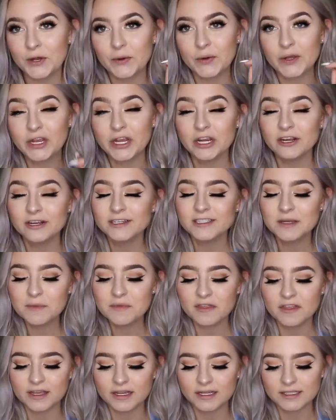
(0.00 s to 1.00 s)
so here are some
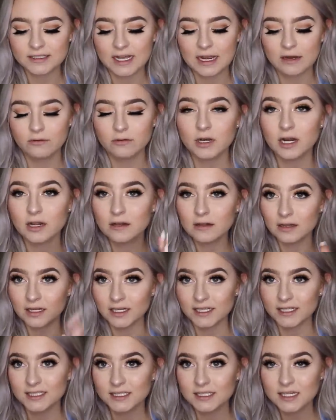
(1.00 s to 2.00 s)
things, I wrote out a
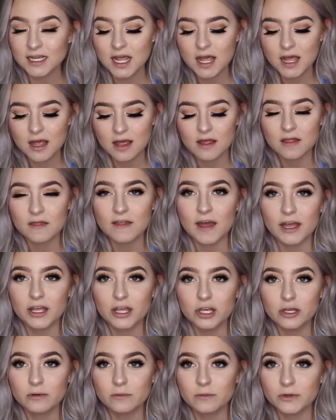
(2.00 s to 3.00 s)
list that
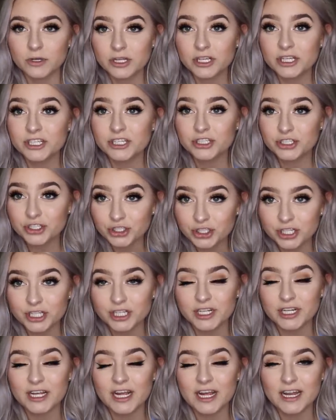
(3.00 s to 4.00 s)
you really
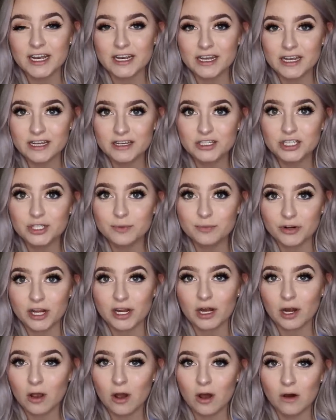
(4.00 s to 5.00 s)
should and need to
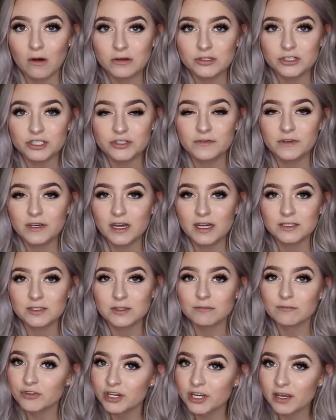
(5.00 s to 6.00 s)
bring to college. If you guys
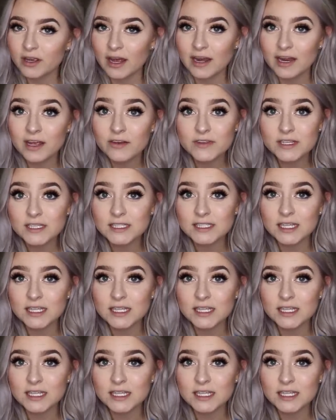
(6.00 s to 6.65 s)
don't bring any of these